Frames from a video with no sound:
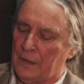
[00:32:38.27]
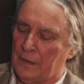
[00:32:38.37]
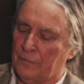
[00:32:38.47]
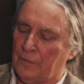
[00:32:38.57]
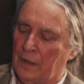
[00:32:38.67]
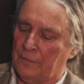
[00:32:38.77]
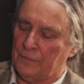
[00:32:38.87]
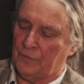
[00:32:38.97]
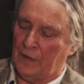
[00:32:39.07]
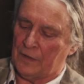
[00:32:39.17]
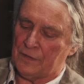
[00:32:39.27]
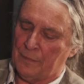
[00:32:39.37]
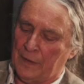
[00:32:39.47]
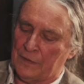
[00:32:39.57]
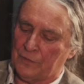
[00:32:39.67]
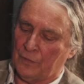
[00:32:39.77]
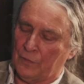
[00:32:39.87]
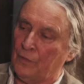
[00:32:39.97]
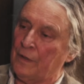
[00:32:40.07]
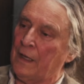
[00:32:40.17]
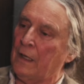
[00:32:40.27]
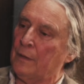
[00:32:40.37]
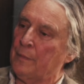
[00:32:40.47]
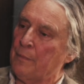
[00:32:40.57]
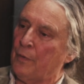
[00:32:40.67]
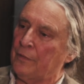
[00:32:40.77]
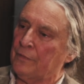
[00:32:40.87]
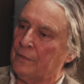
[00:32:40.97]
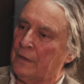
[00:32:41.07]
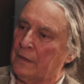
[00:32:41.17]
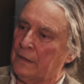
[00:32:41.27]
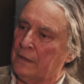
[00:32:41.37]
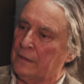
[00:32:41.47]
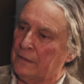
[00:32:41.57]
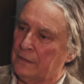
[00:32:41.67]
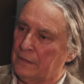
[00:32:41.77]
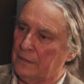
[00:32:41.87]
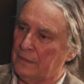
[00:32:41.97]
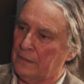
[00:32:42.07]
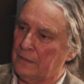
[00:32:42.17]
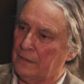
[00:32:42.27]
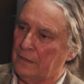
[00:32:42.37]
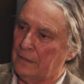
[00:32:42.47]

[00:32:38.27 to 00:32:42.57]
of life is actually based on learning how to be present again. Mm-hmm.